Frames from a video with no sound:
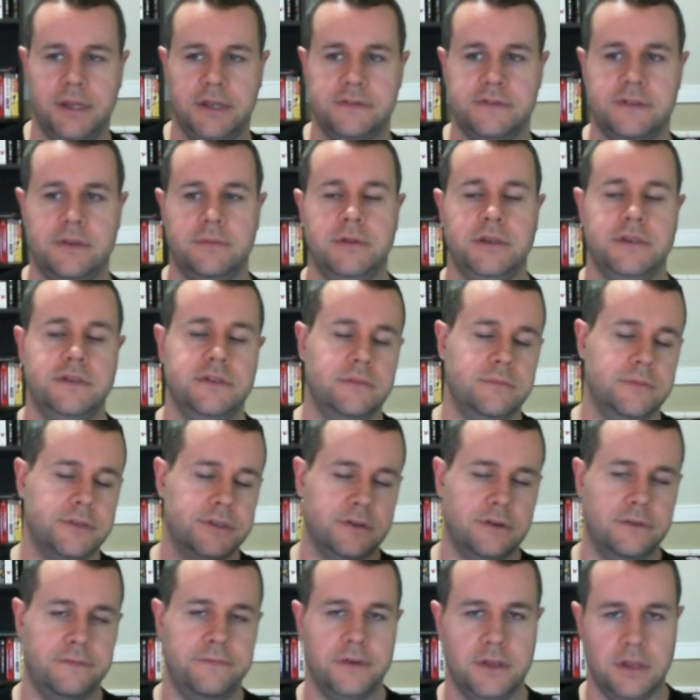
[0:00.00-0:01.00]
That's something
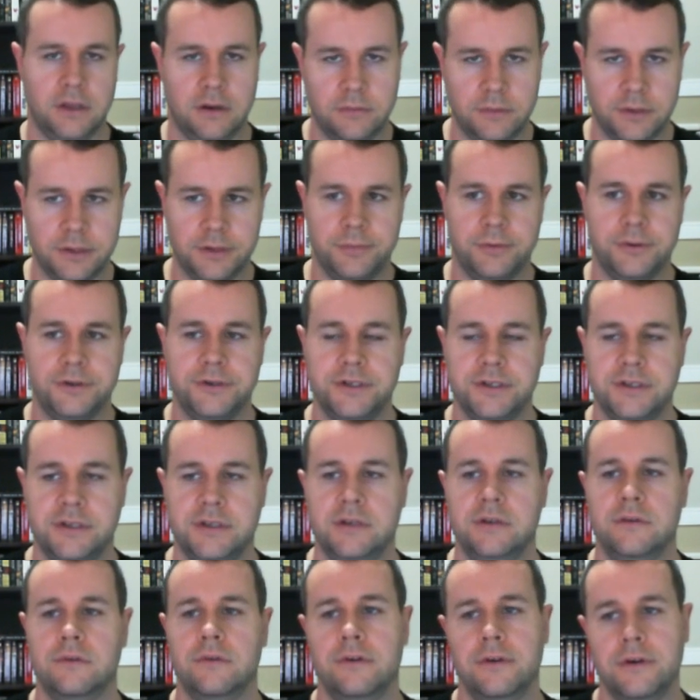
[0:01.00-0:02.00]
someone's going to fill out when they're
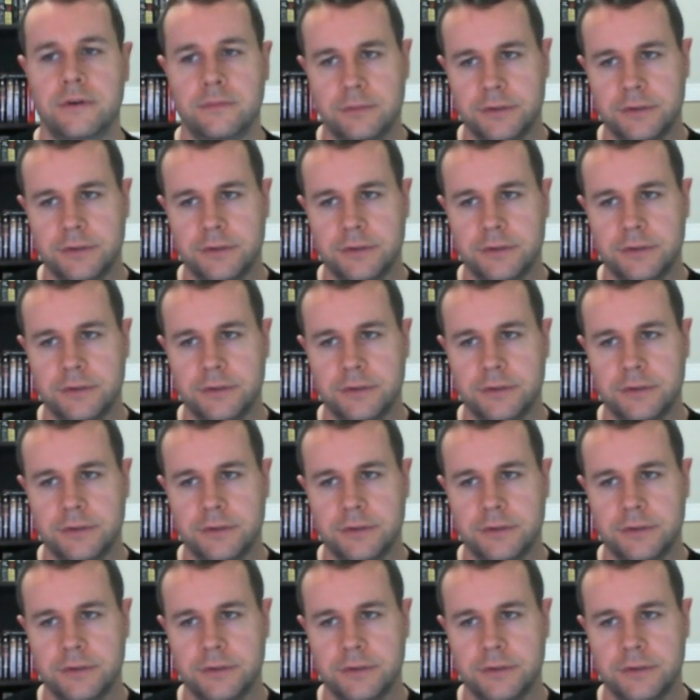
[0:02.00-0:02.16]
purchasing an order,